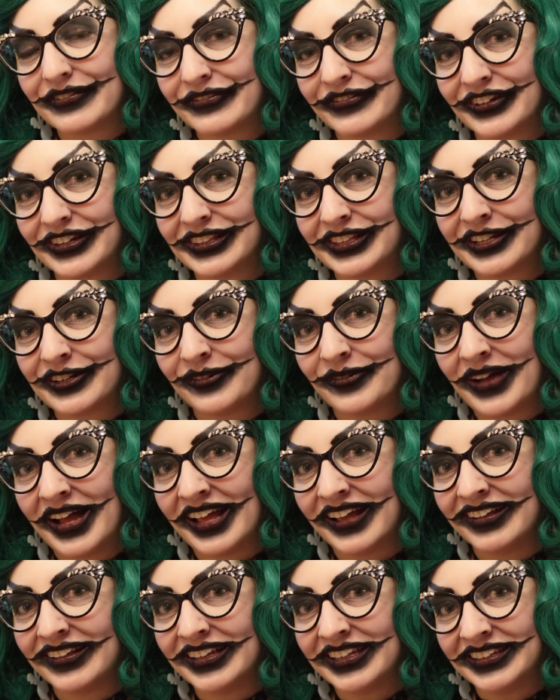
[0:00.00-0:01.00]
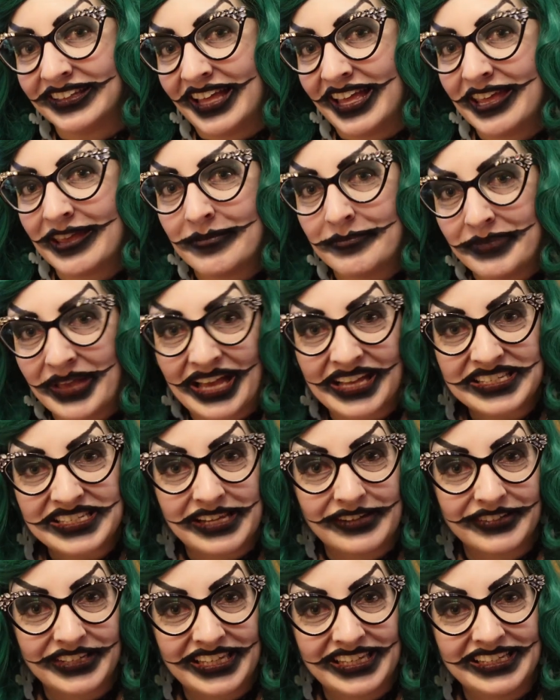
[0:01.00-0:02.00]
for a little while and let him pass
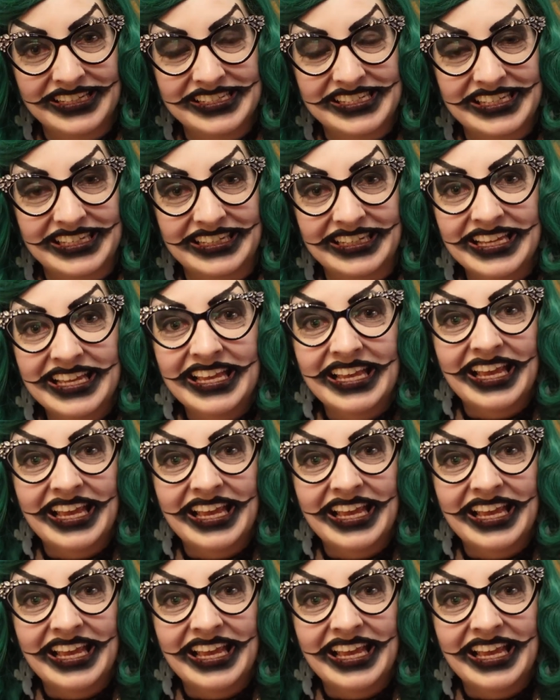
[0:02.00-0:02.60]
out candy.